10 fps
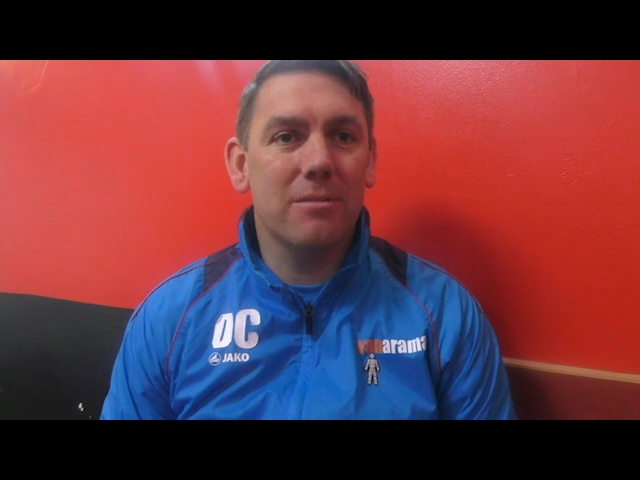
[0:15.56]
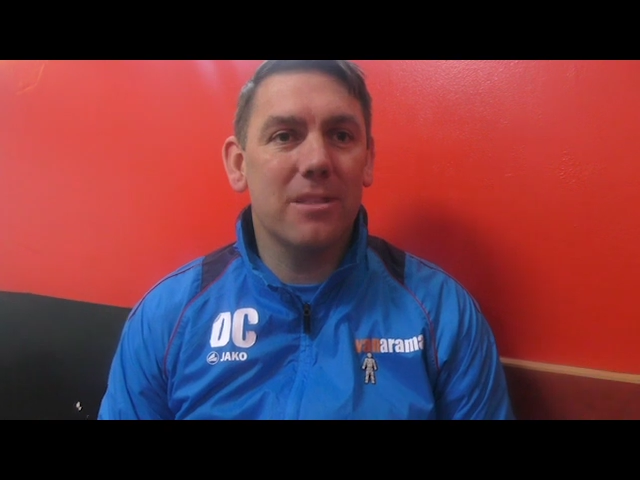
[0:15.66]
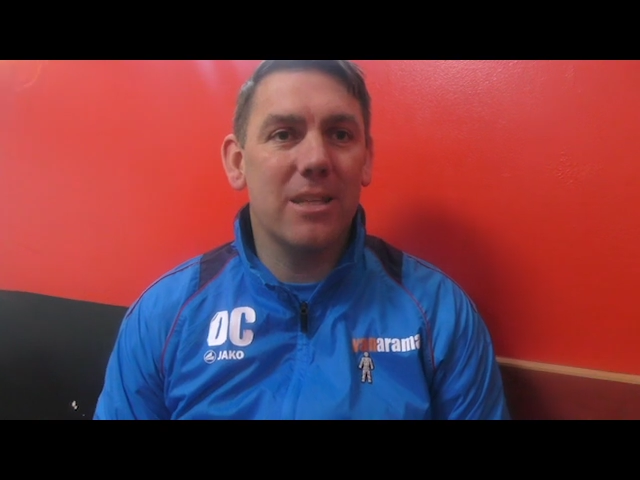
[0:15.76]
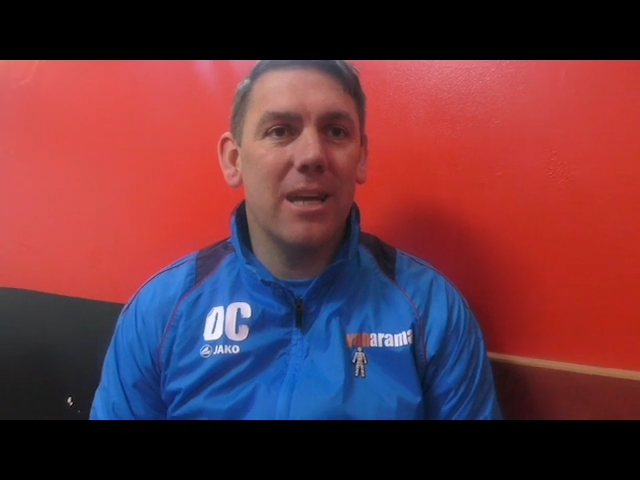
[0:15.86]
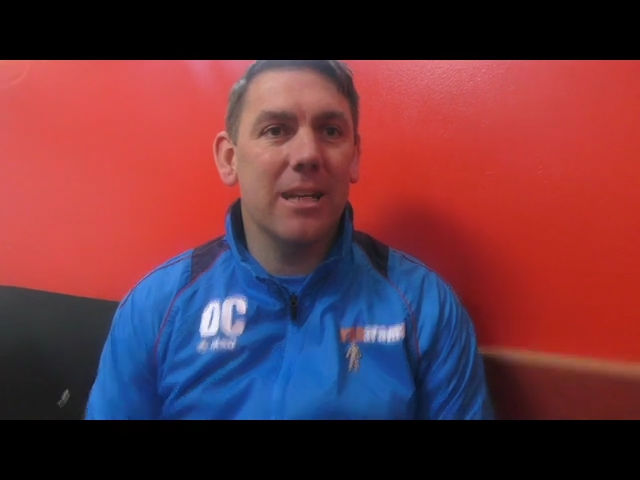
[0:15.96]

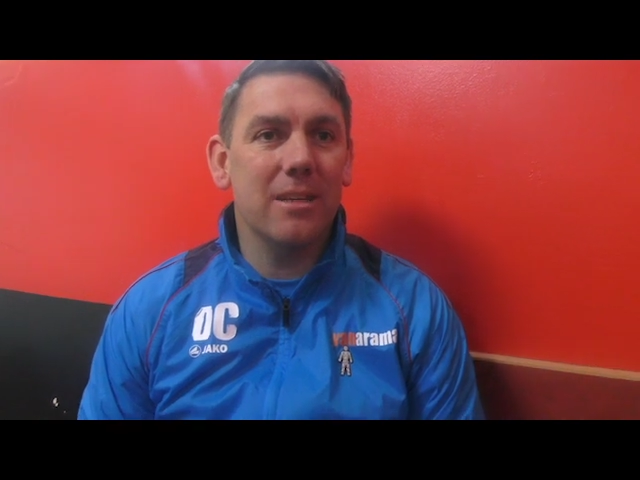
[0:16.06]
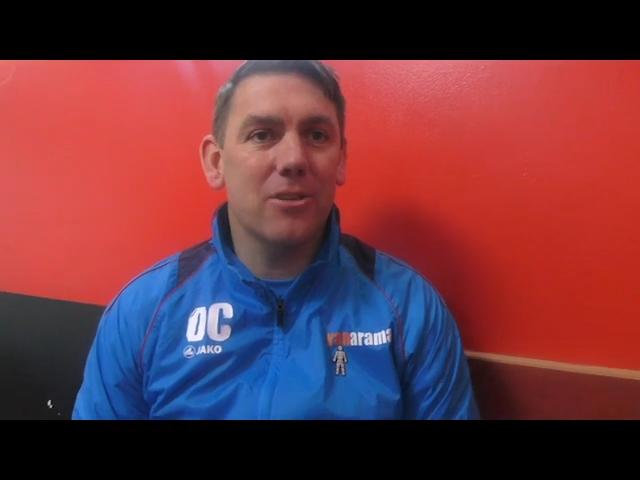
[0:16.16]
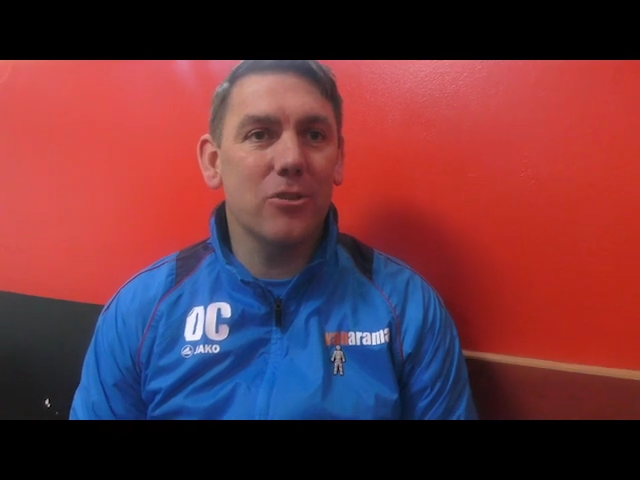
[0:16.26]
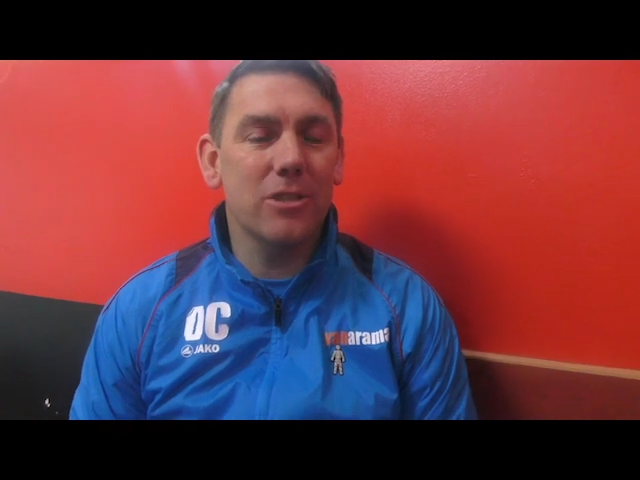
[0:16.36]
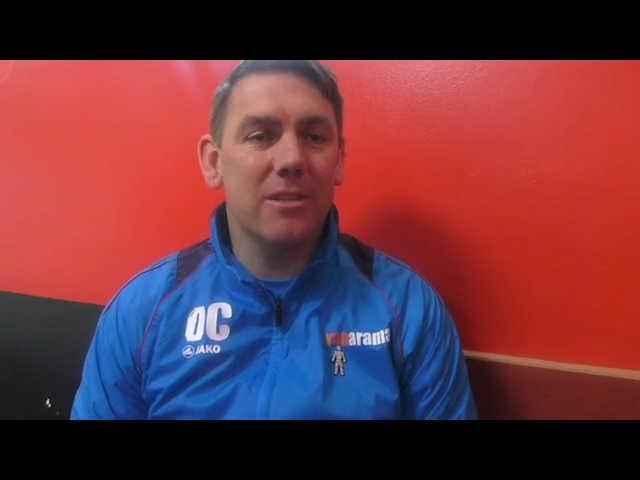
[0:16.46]
tonight,
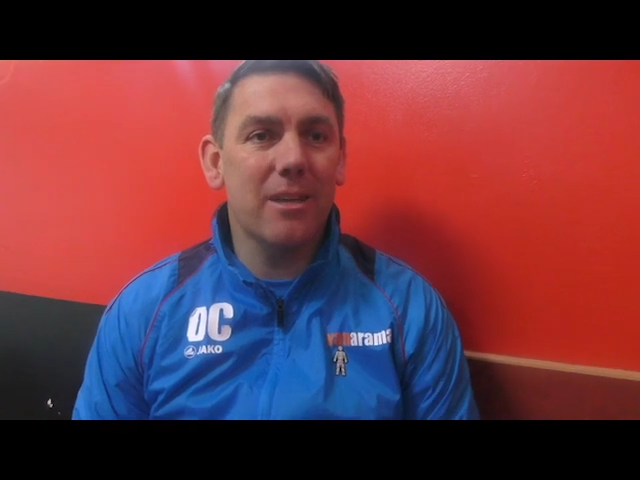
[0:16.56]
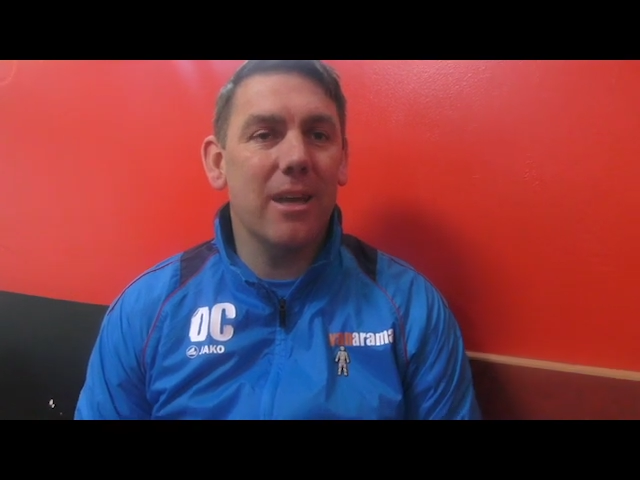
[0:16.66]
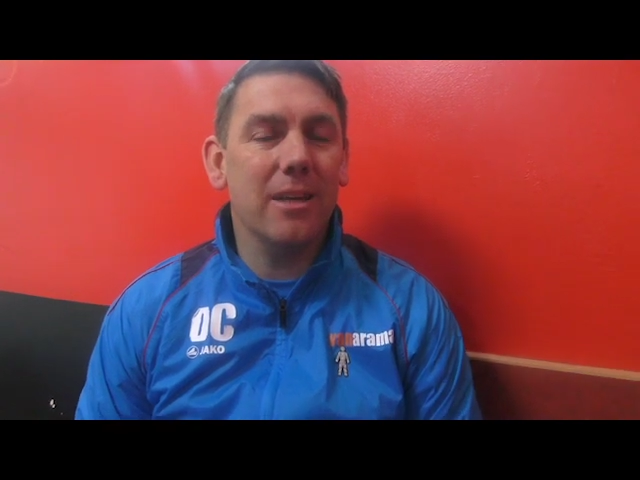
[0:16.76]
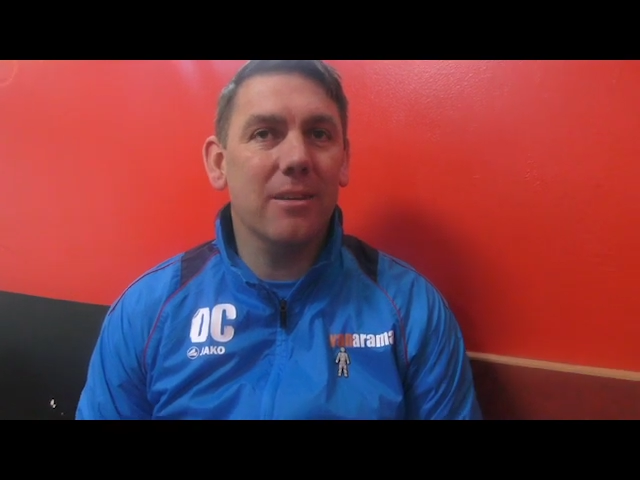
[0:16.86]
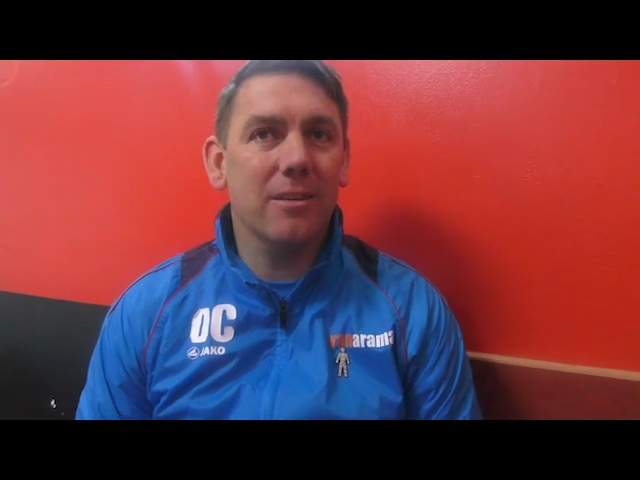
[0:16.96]
enjoy
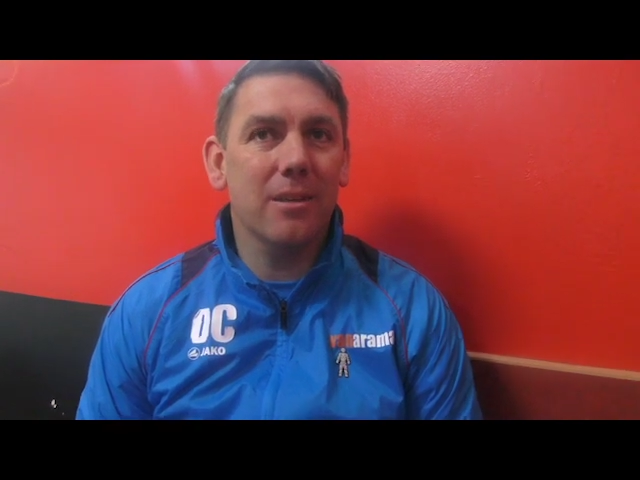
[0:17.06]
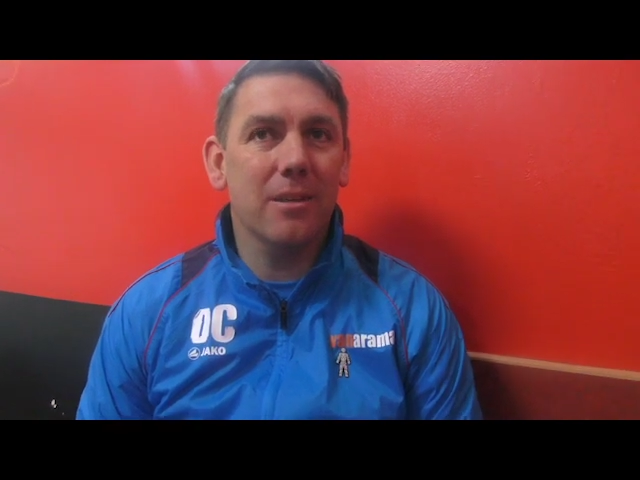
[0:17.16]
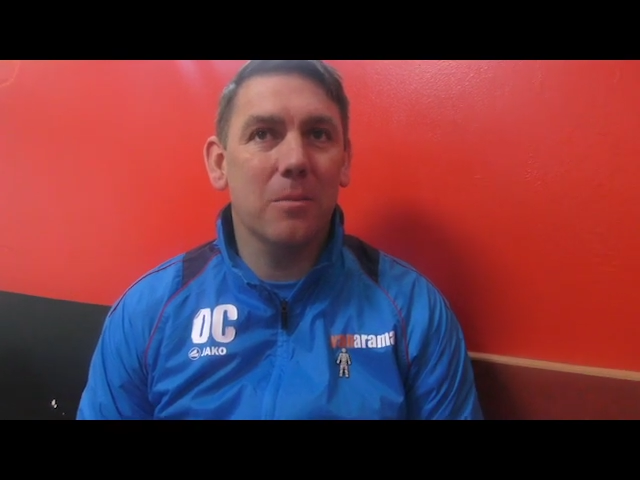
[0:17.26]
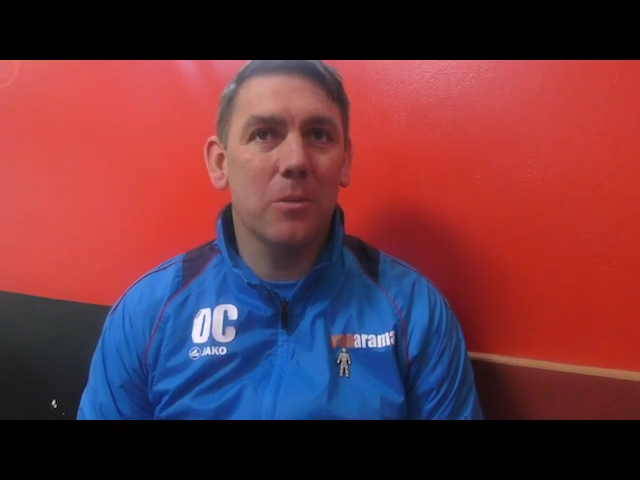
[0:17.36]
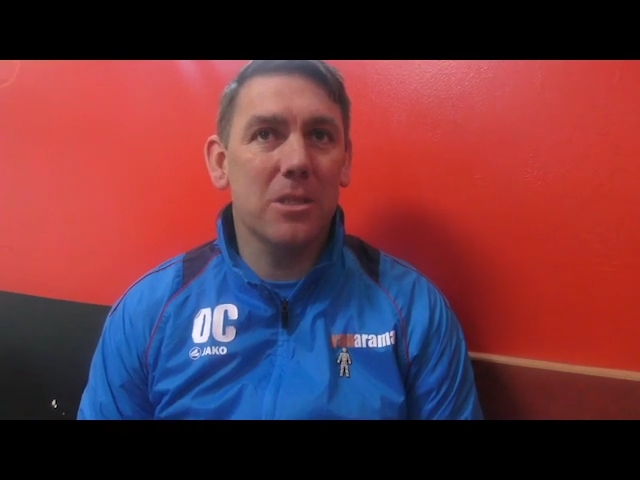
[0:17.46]
today,
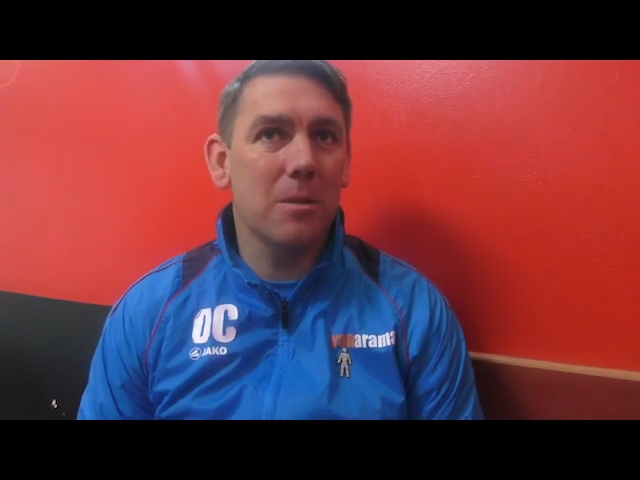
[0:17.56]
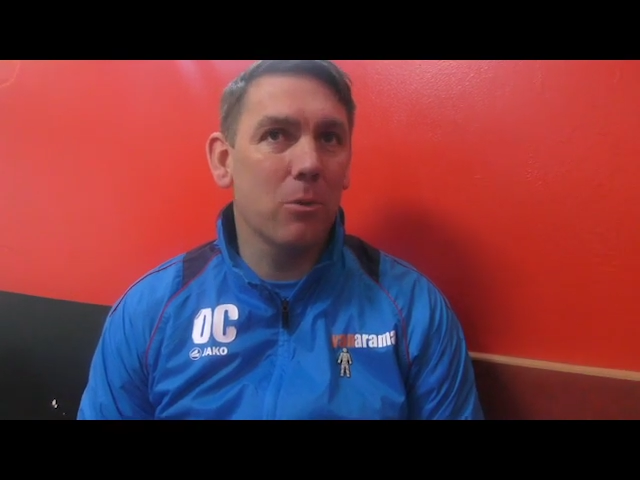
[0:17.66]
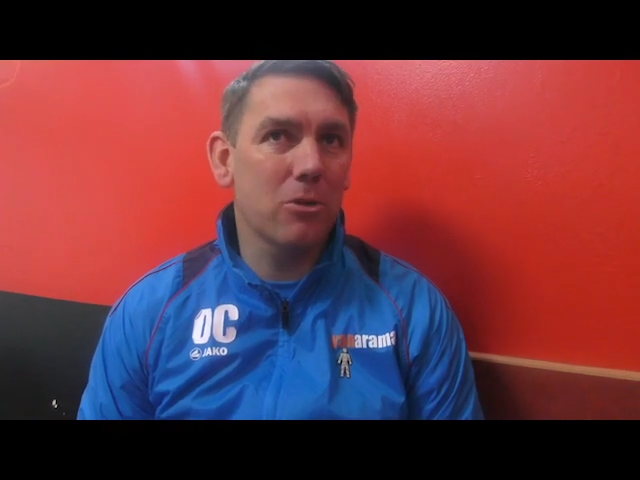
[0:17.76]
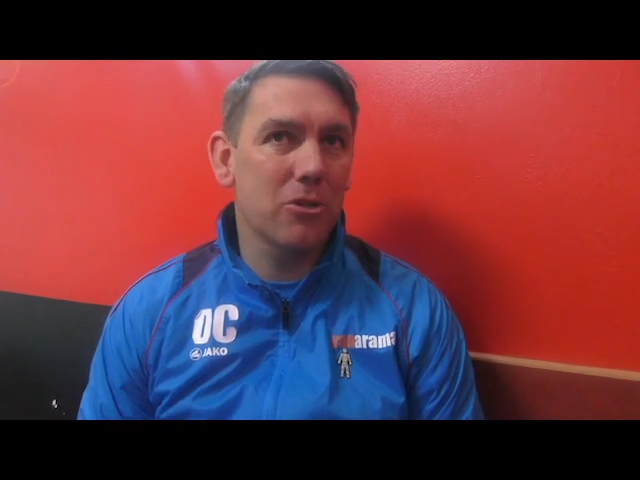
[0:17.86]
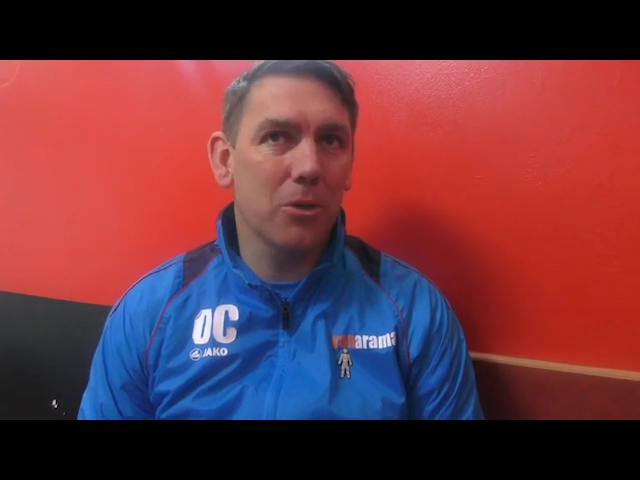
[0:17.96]
which they
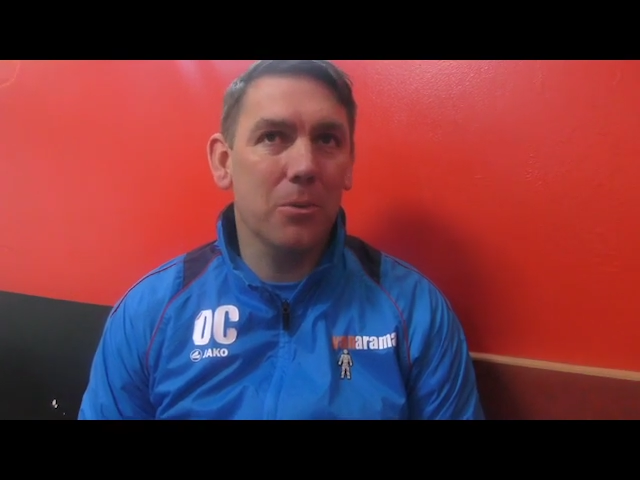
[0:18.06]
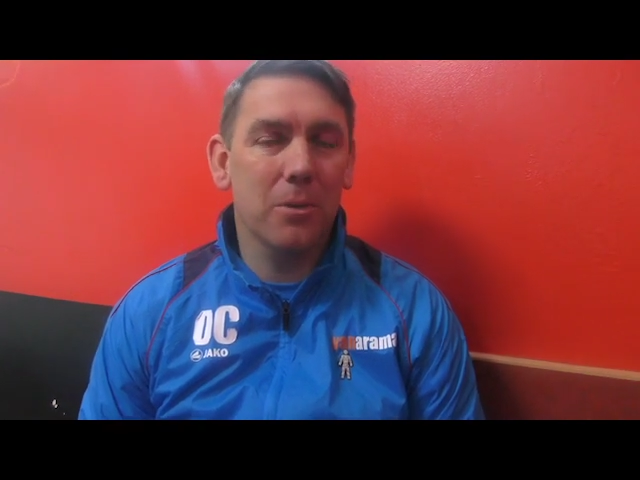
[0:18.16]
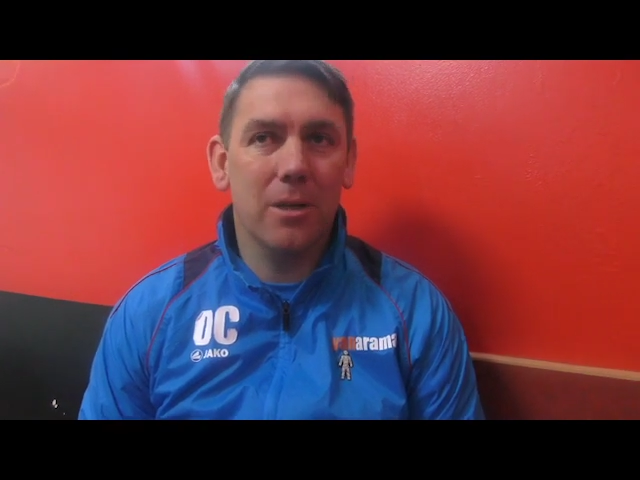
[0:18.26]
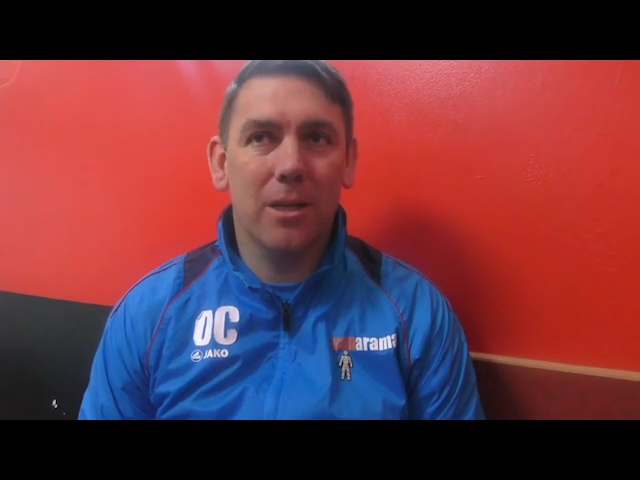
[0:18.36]
must do,